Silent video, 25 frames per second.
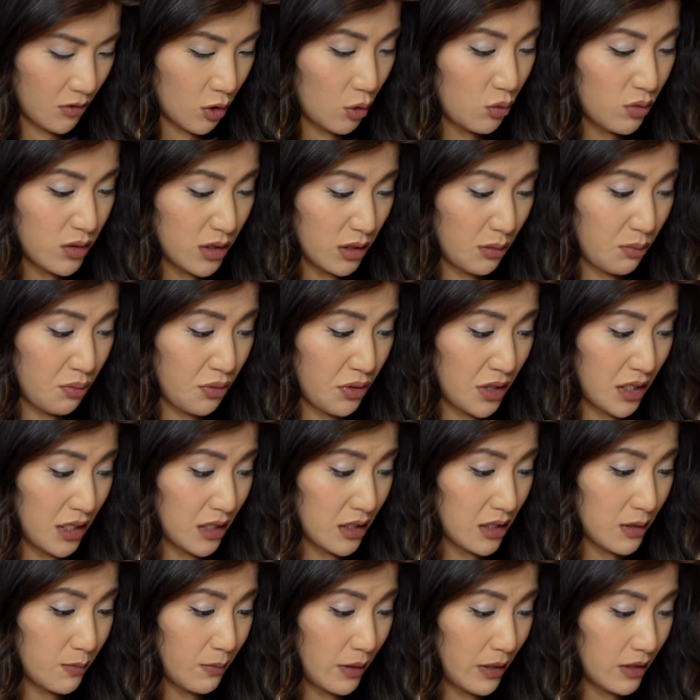also pretty
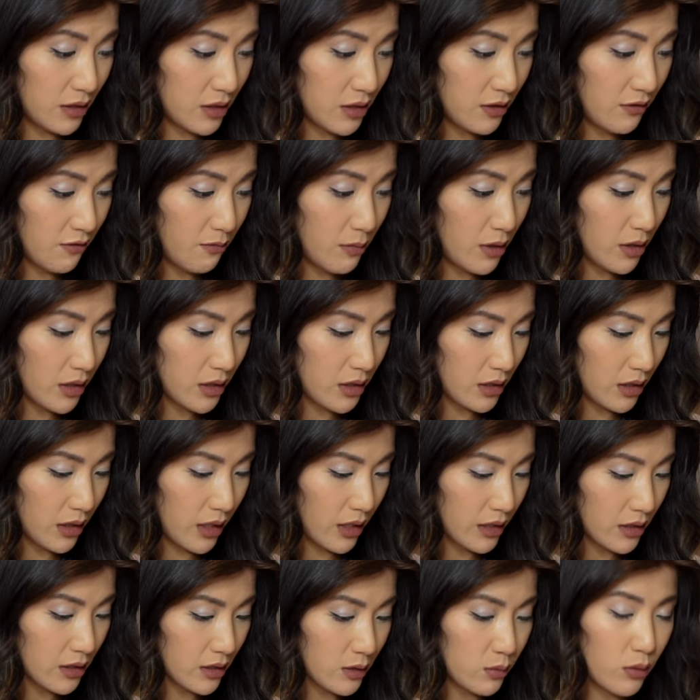expensive, might I
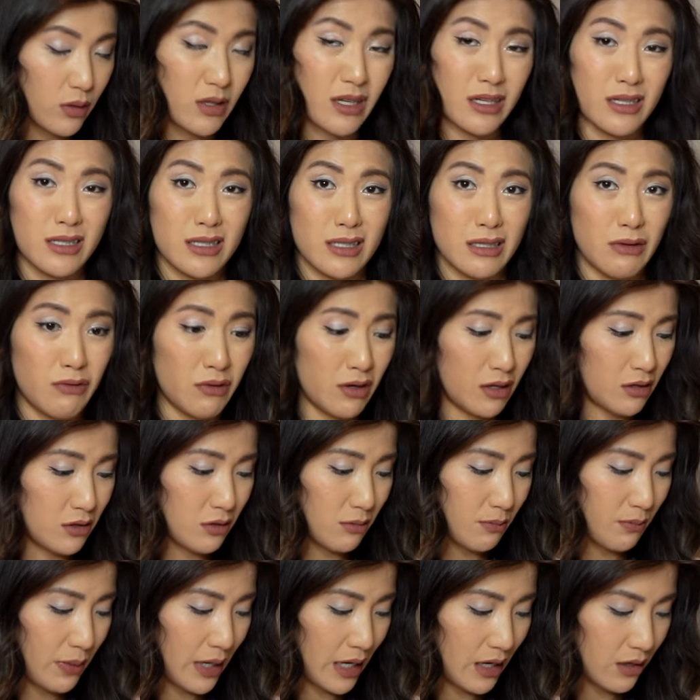add, as well, like
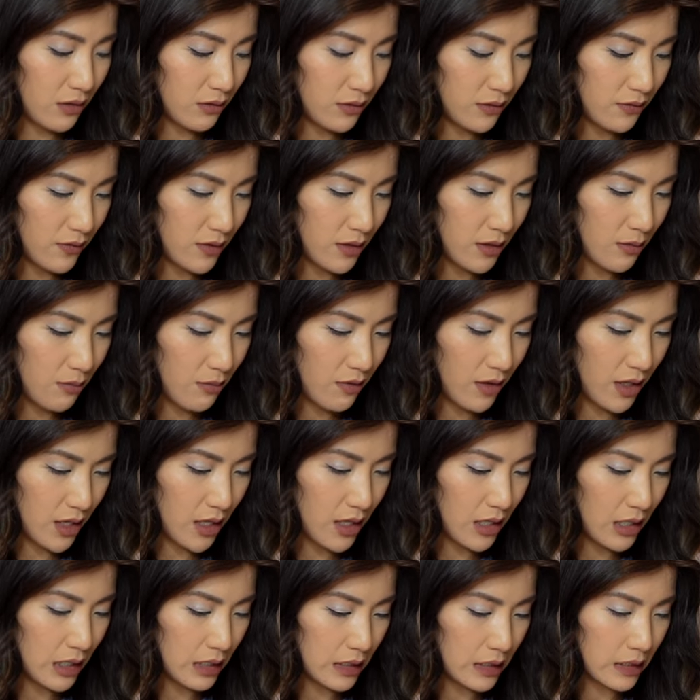£700 for some of
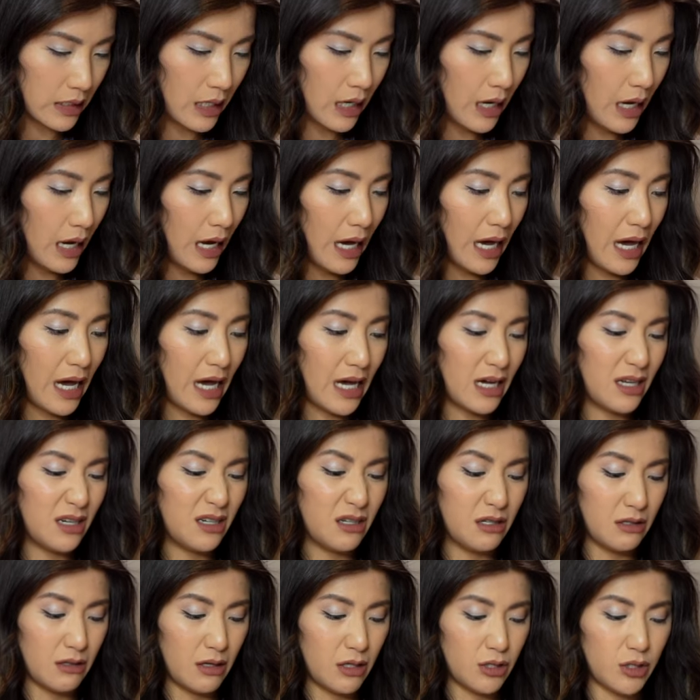these.
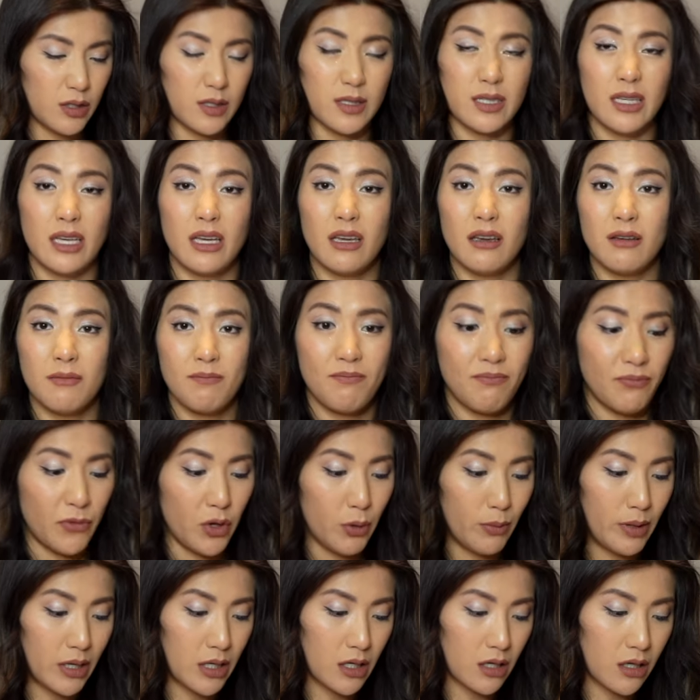And I just think
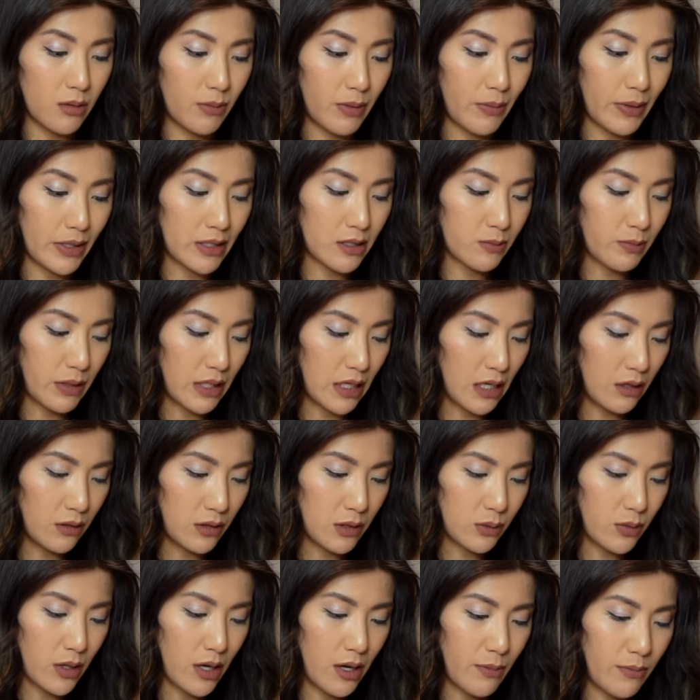your money could be better spent
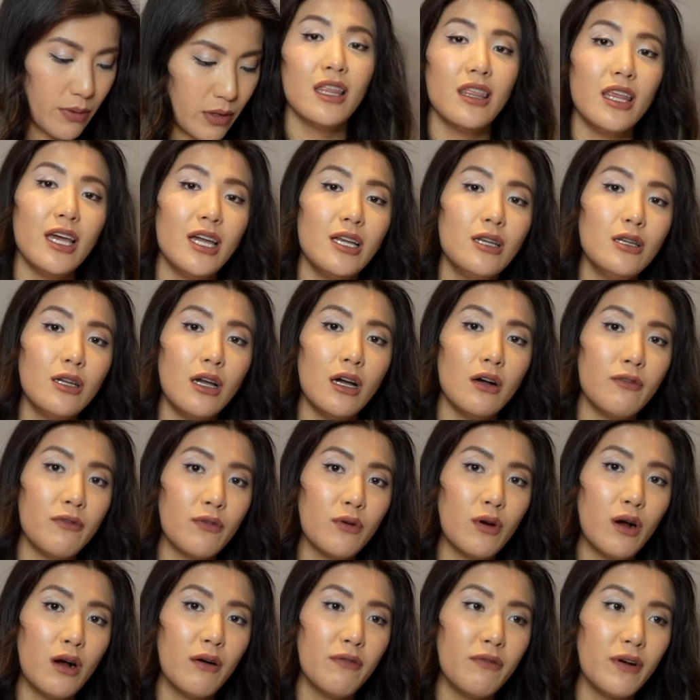elsewhere. Then
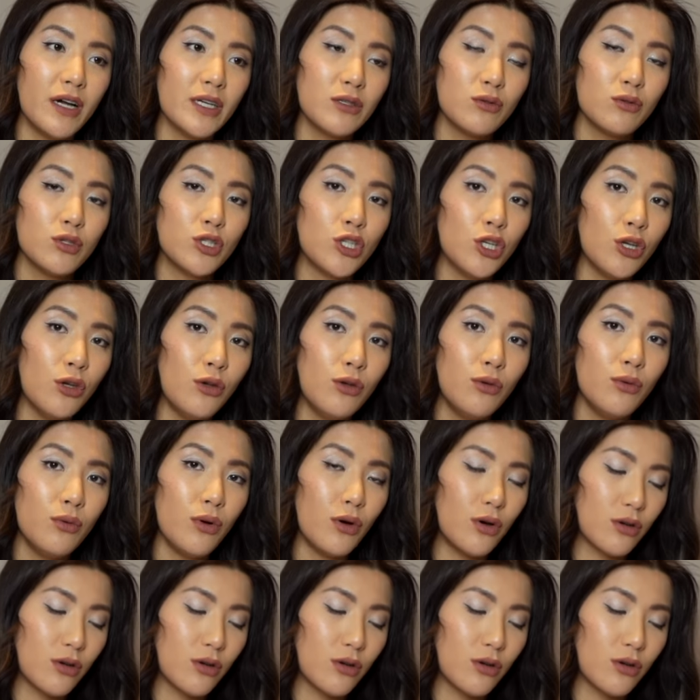for our final two